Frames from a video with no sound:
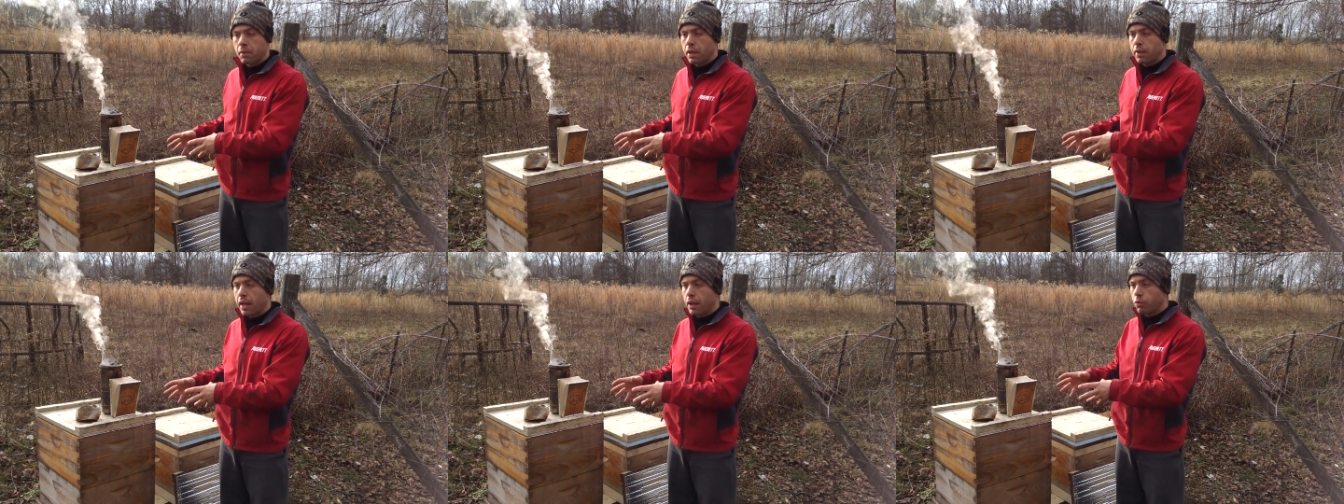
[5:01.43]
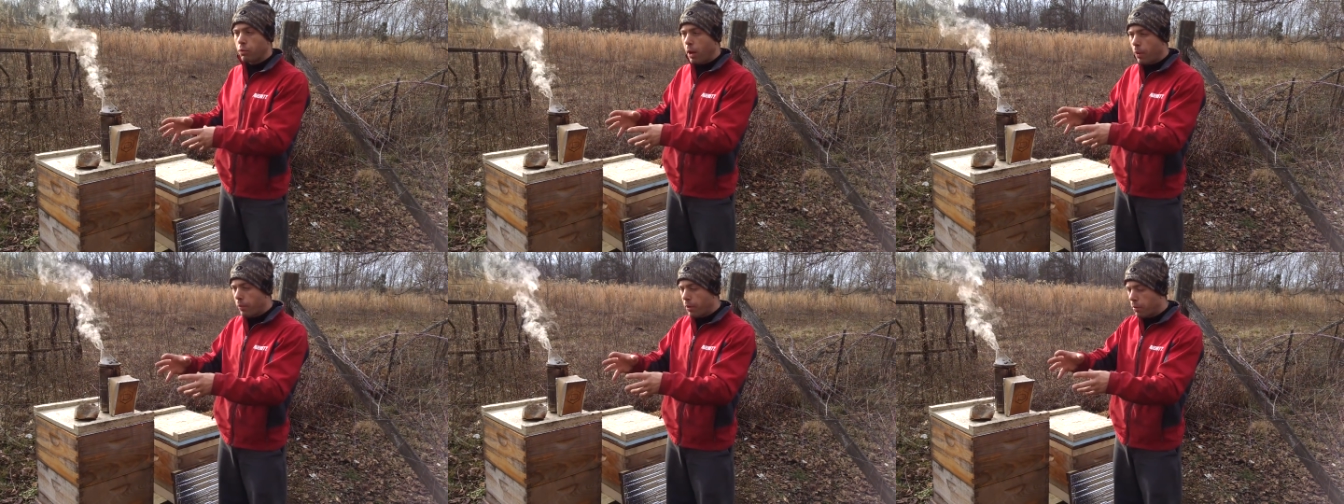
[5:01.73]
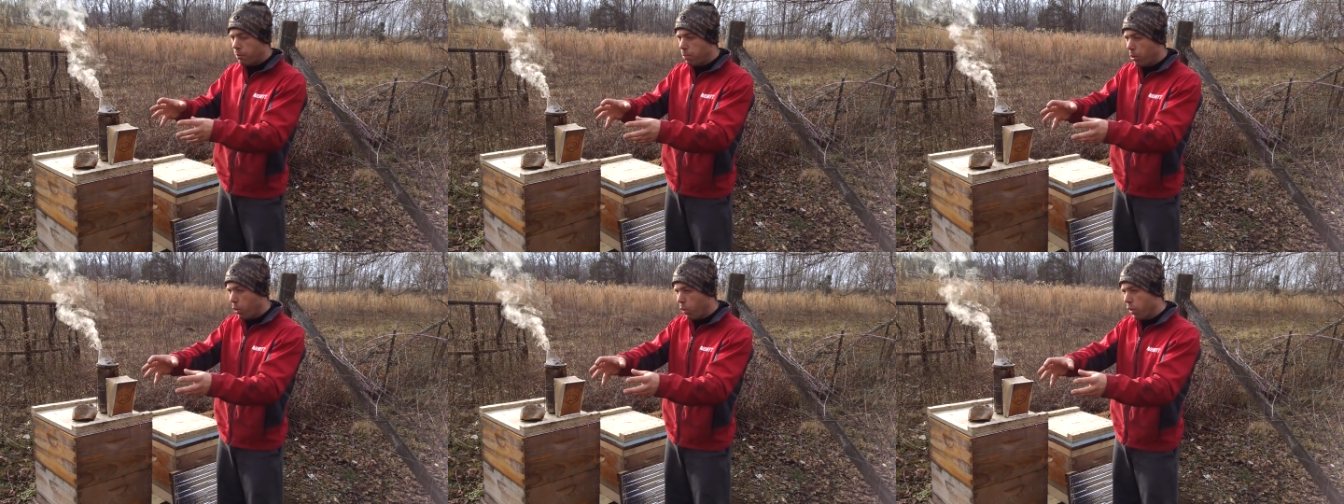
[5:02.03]
And that's why we
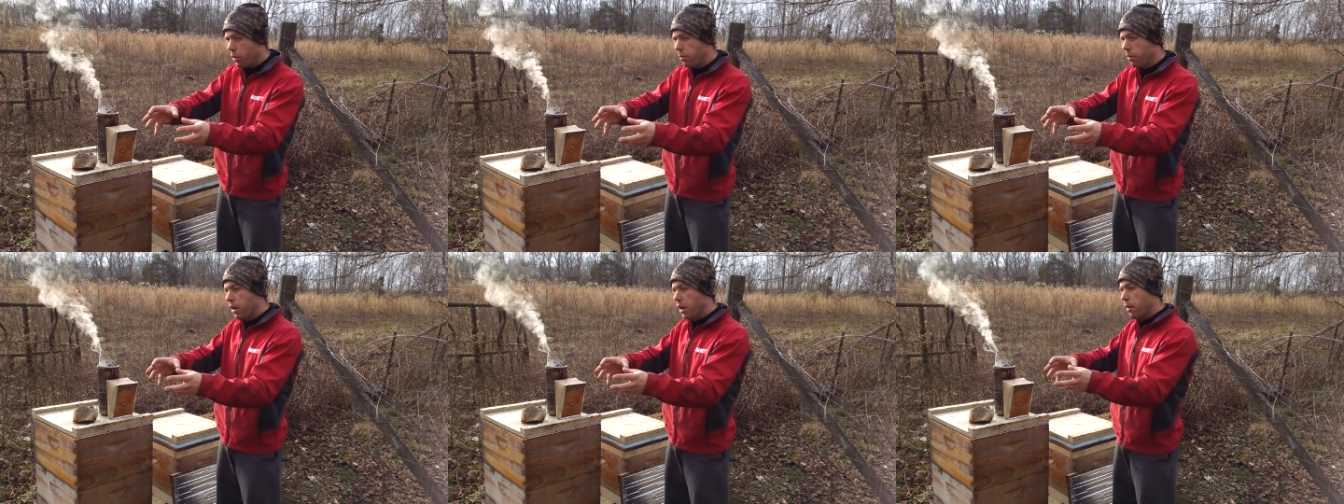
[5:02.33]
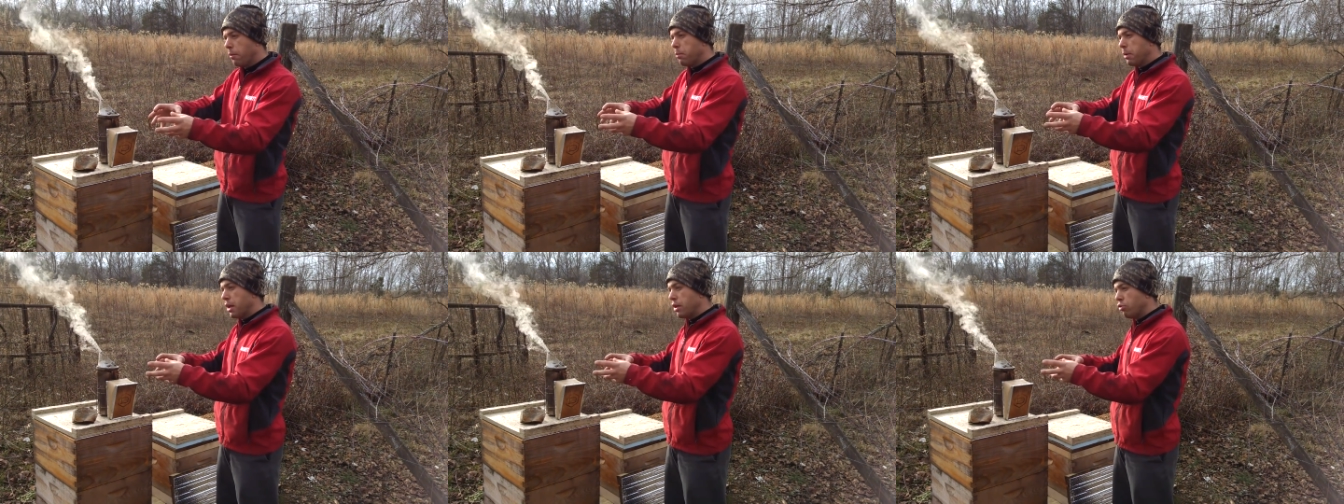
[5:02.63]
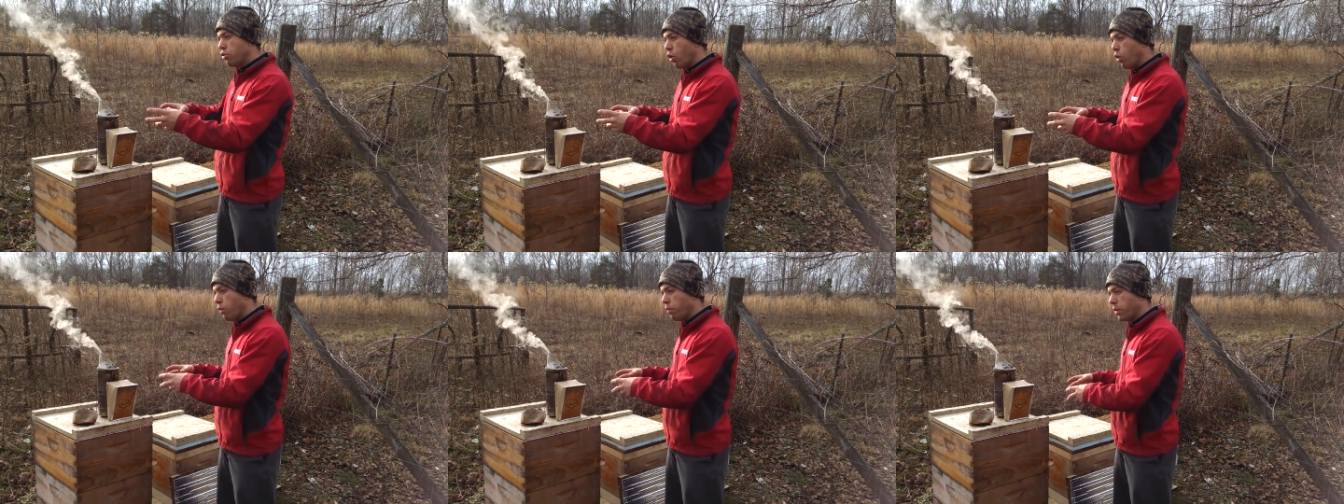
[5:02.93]
were pulling
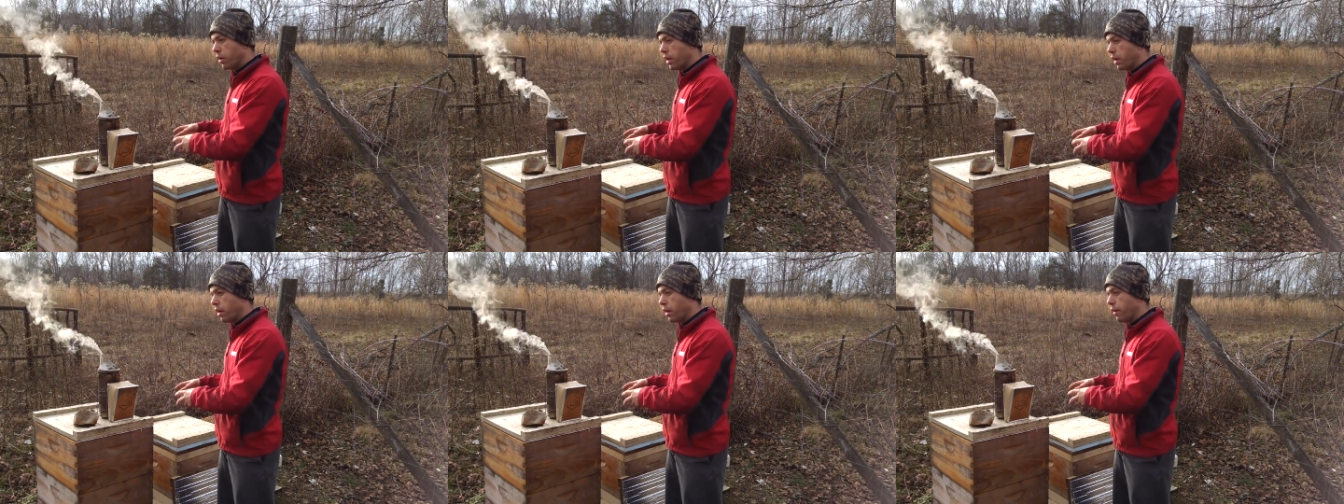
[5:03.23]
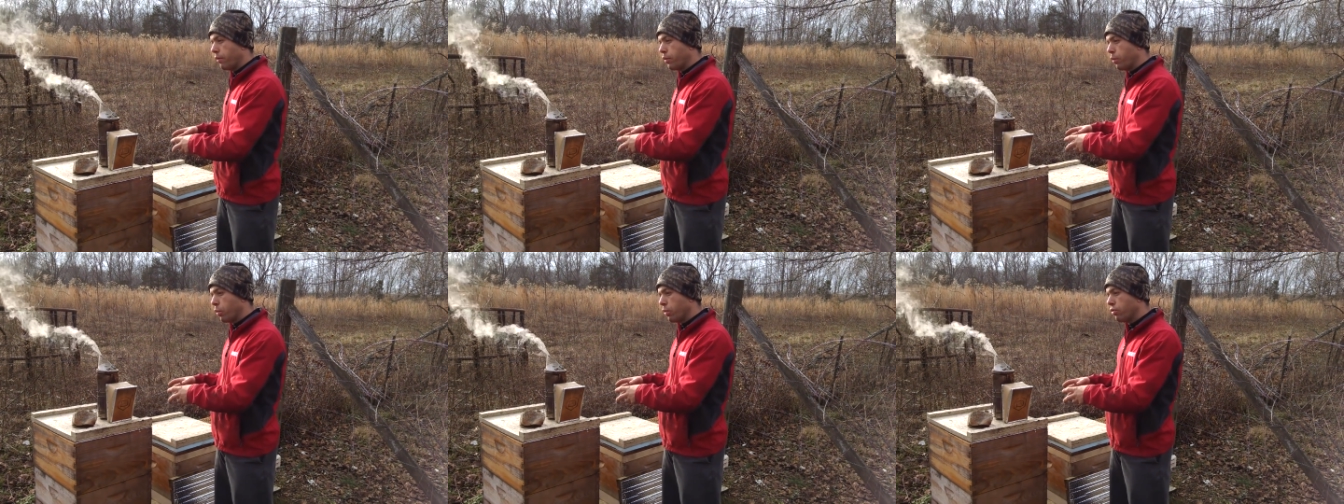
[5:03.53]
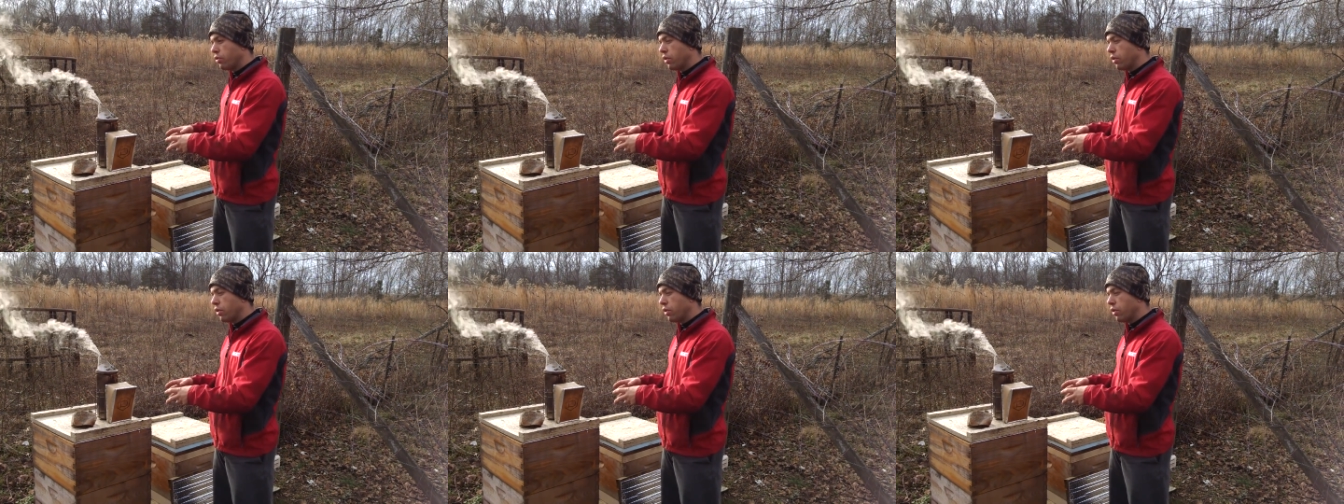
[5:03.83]
bees over here. And if it